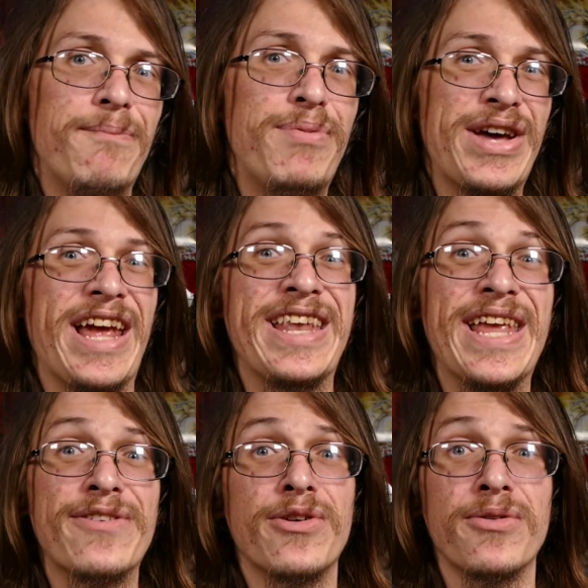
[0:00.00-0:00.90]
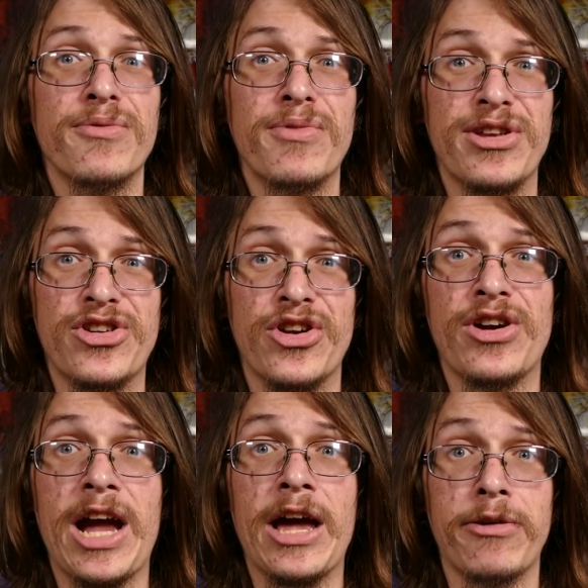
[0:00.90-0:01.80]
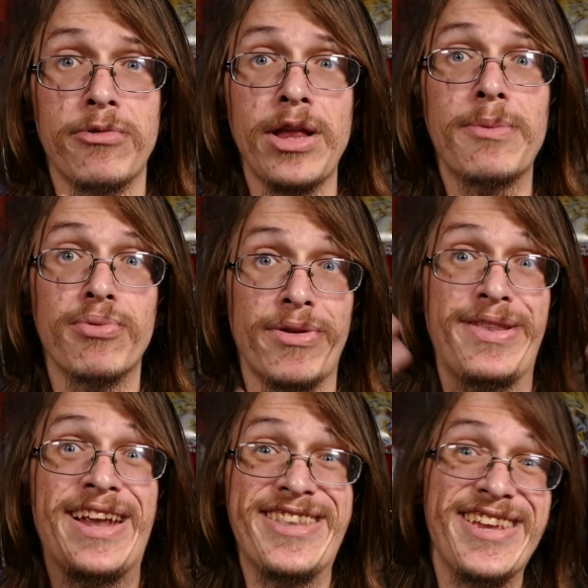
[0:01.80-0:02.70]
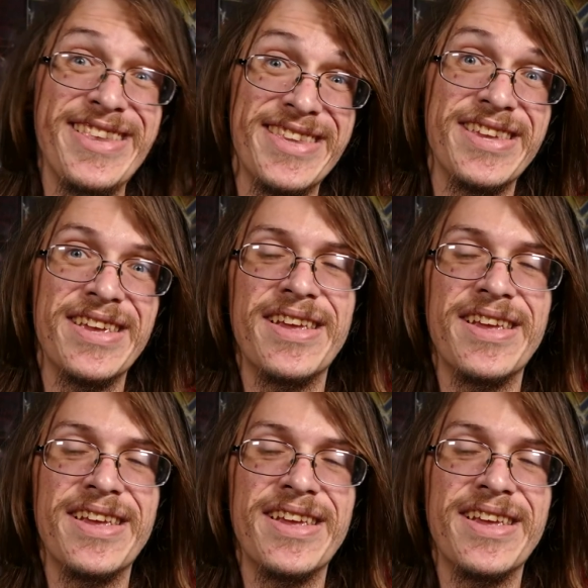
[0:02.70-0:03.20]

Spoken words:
but I never was sure how to really present it.